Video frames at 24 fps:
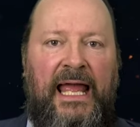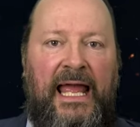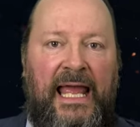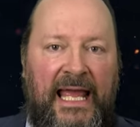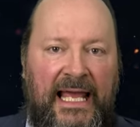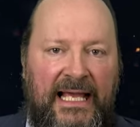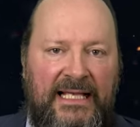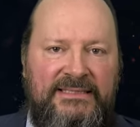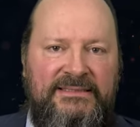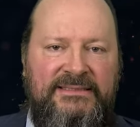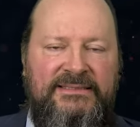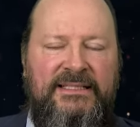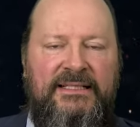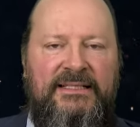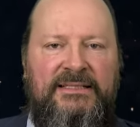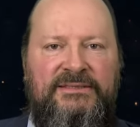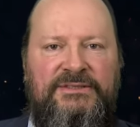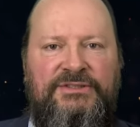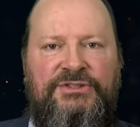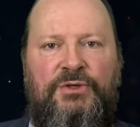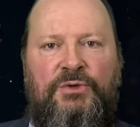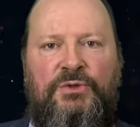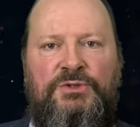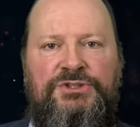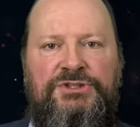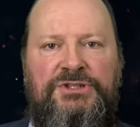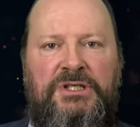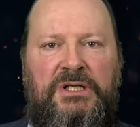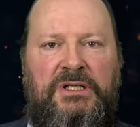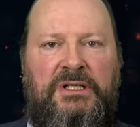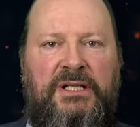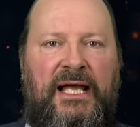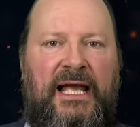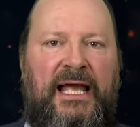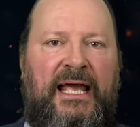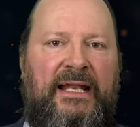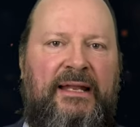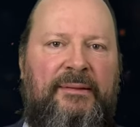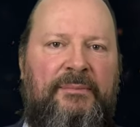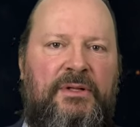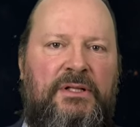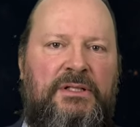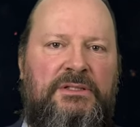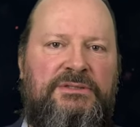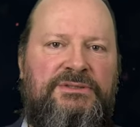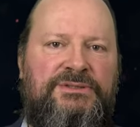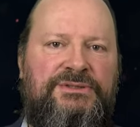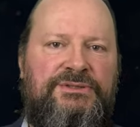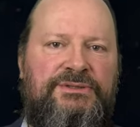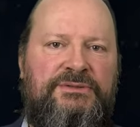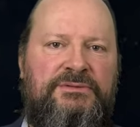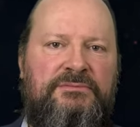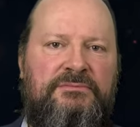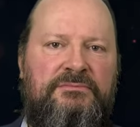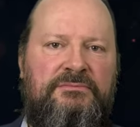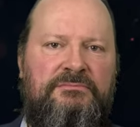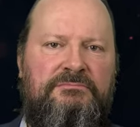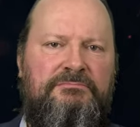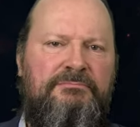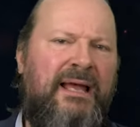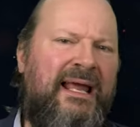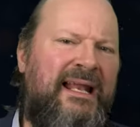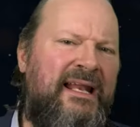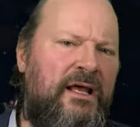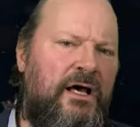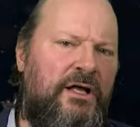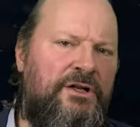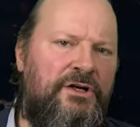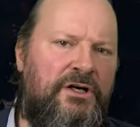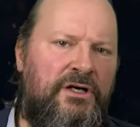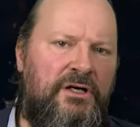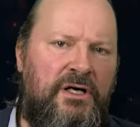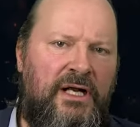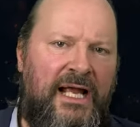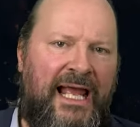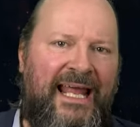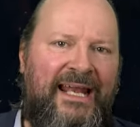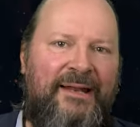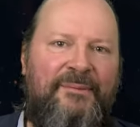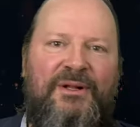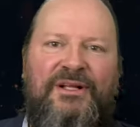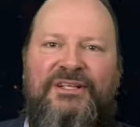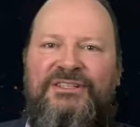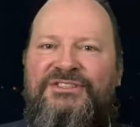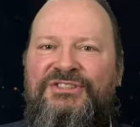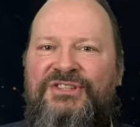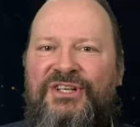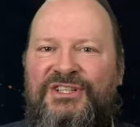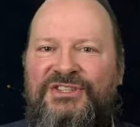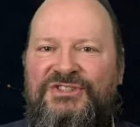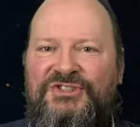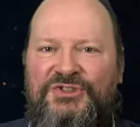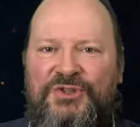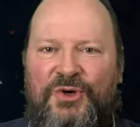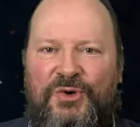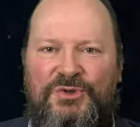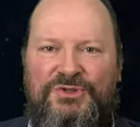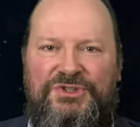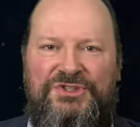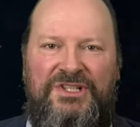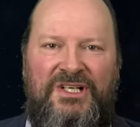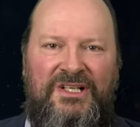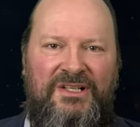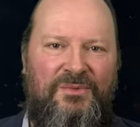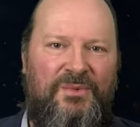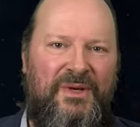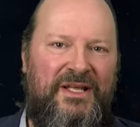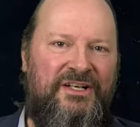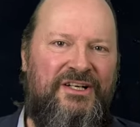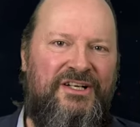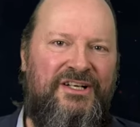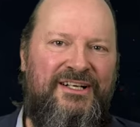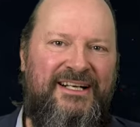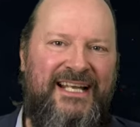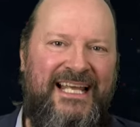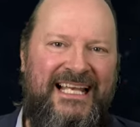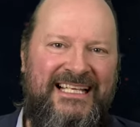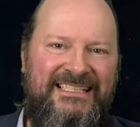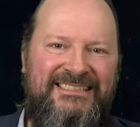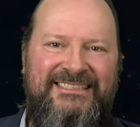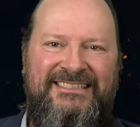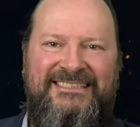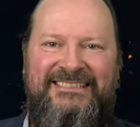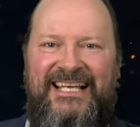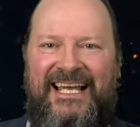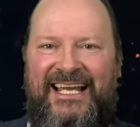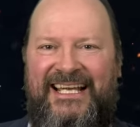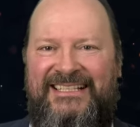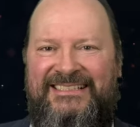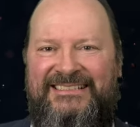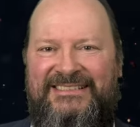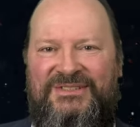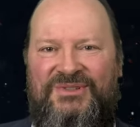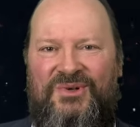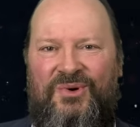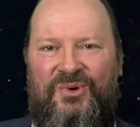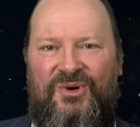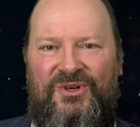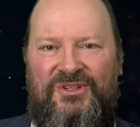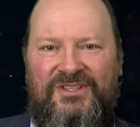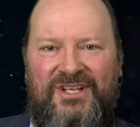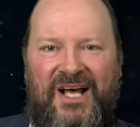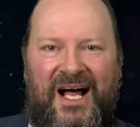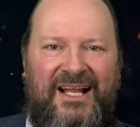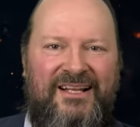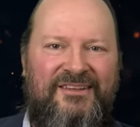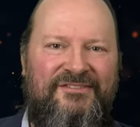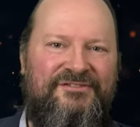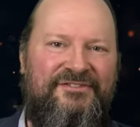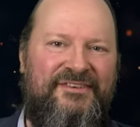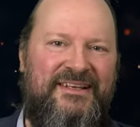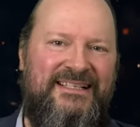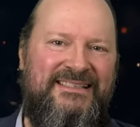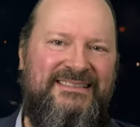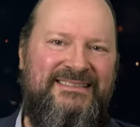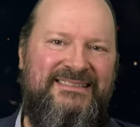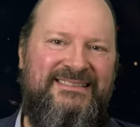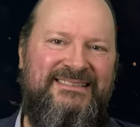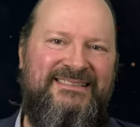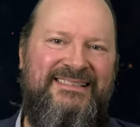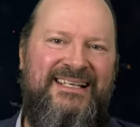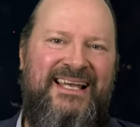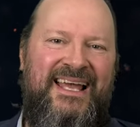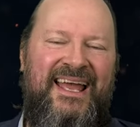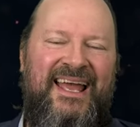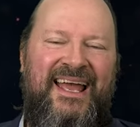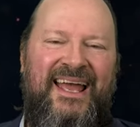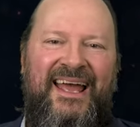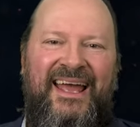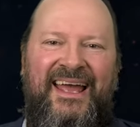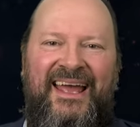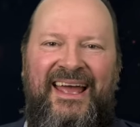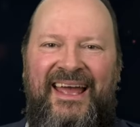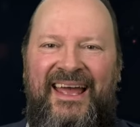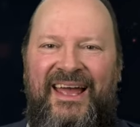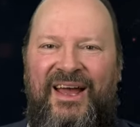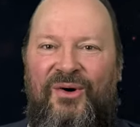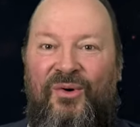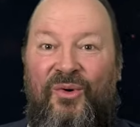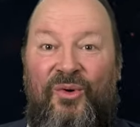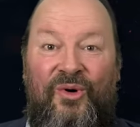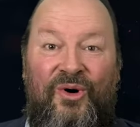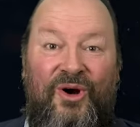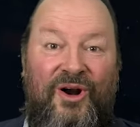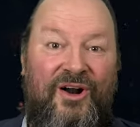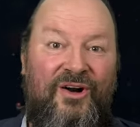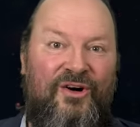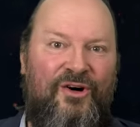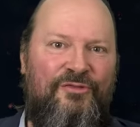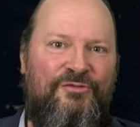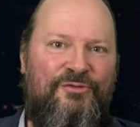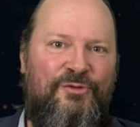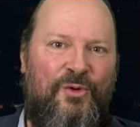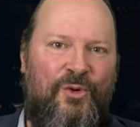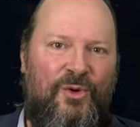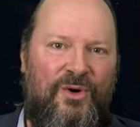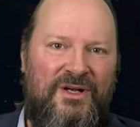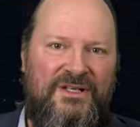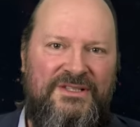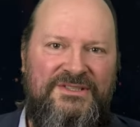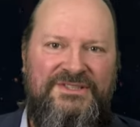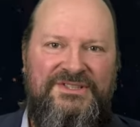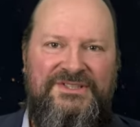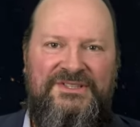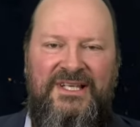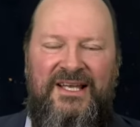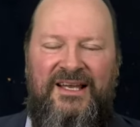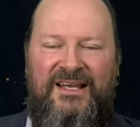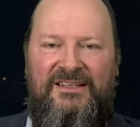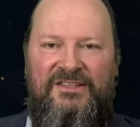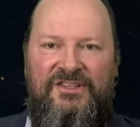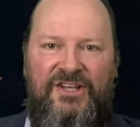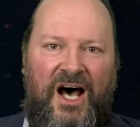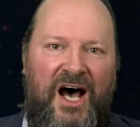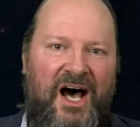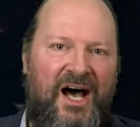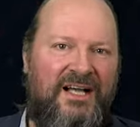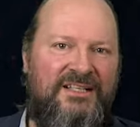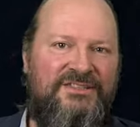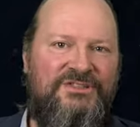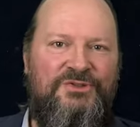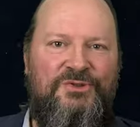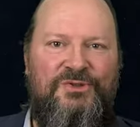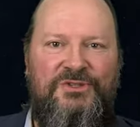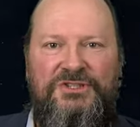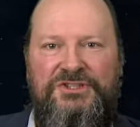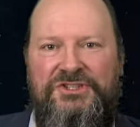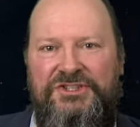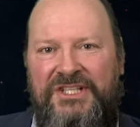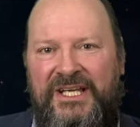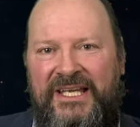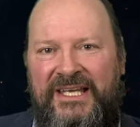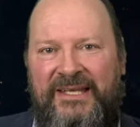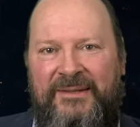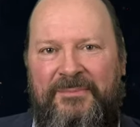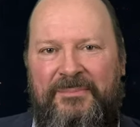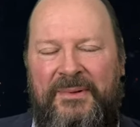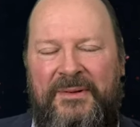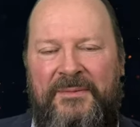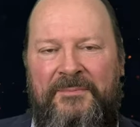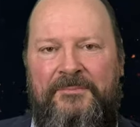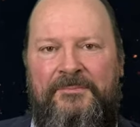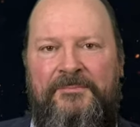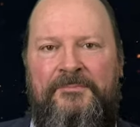as social animals. Many other animals are social, whether insects or dolphins, or of course dogs or sheep,